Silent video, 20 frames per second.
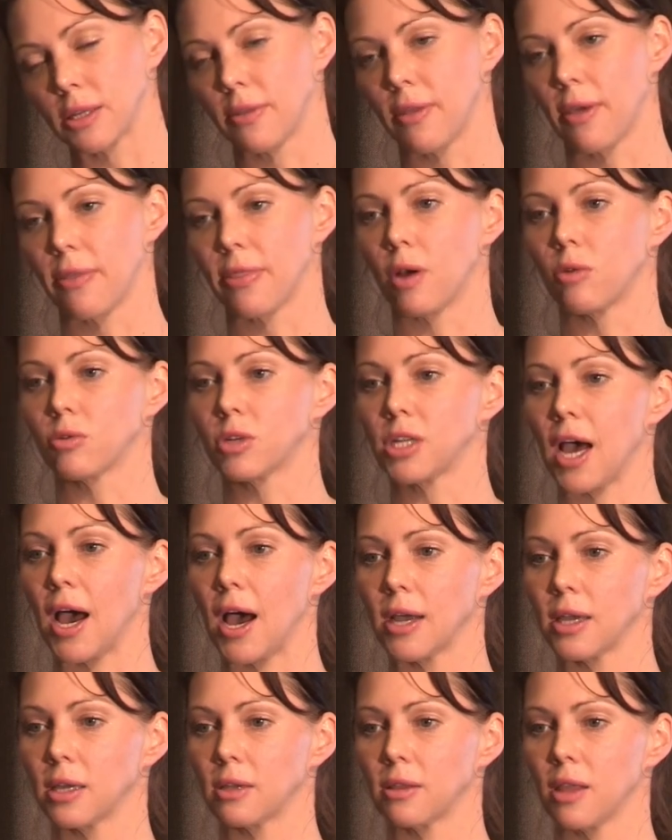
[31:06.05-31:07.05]
and then they'll
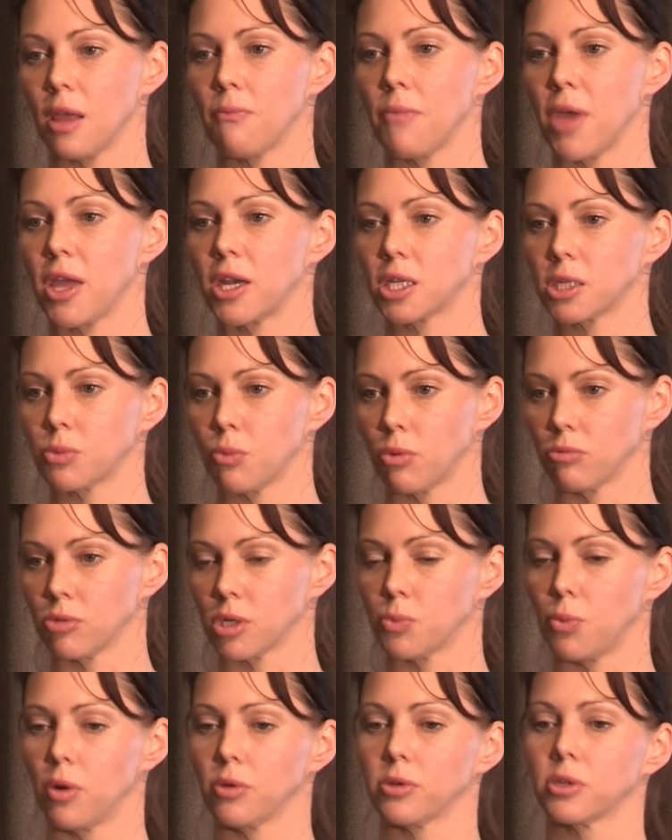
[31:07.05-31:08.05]
target their management
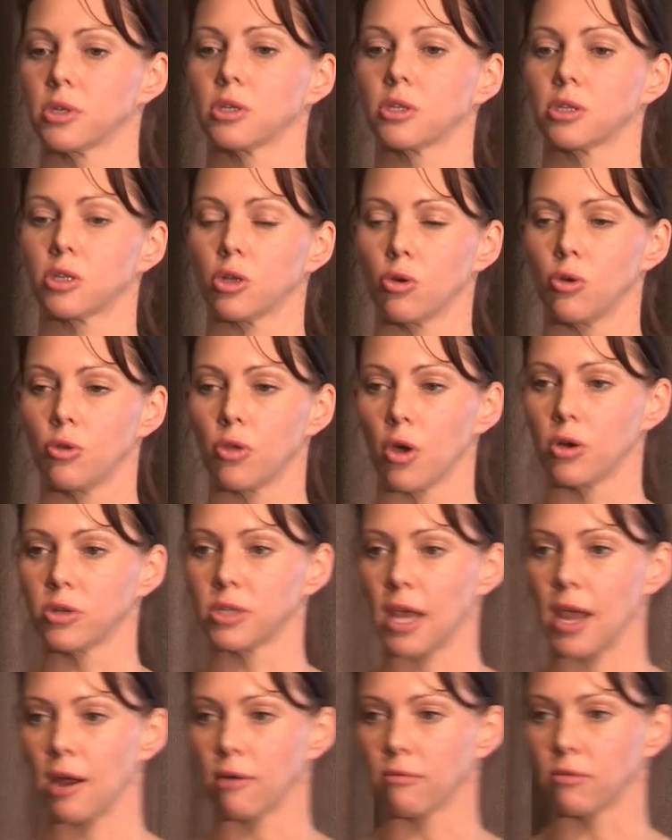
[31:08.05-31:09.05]
responses to
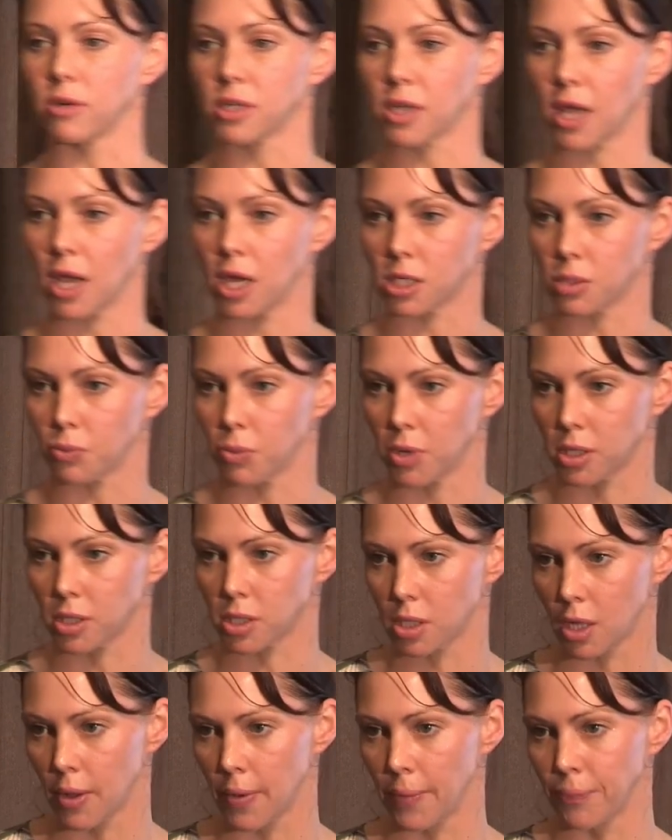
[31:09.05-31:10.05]
those at-risk
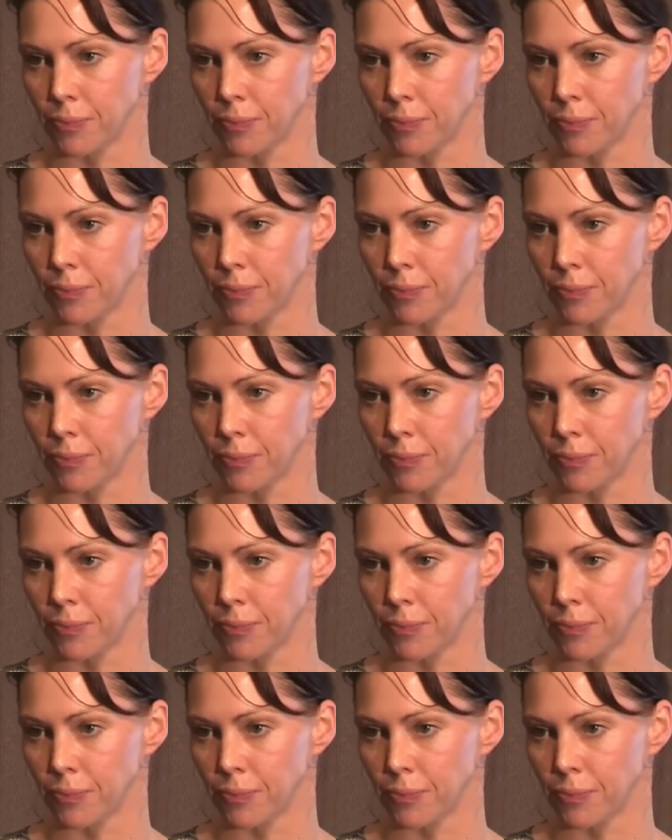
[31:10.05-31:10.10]
catchments.